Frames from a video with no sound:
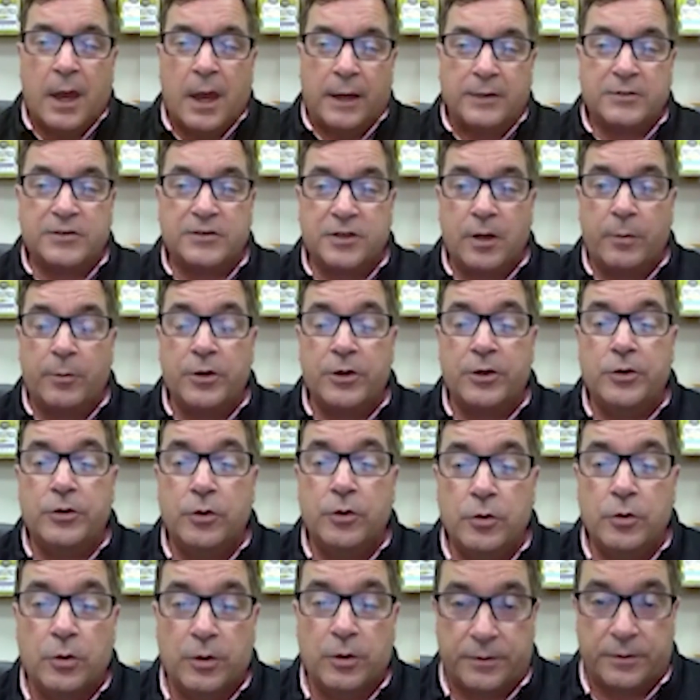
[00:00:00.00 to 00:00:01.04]
And some of the
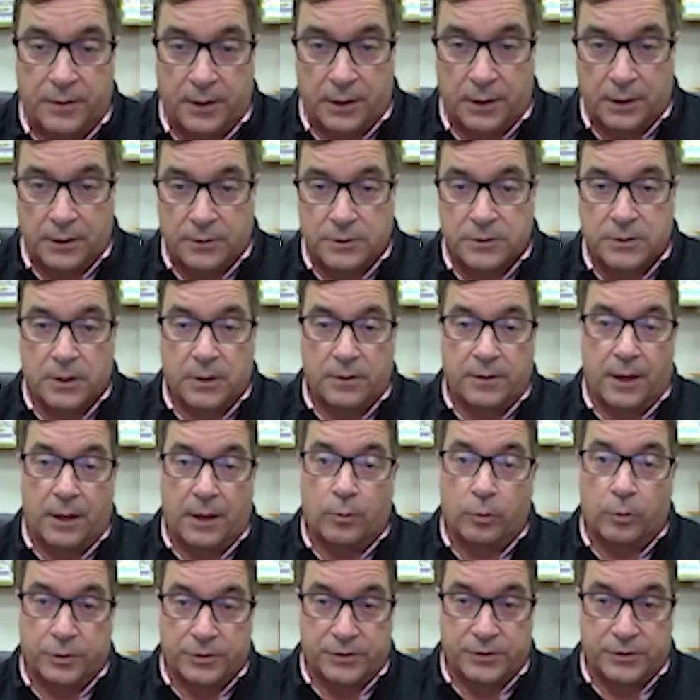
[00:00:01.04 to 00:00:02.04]
newer things that we're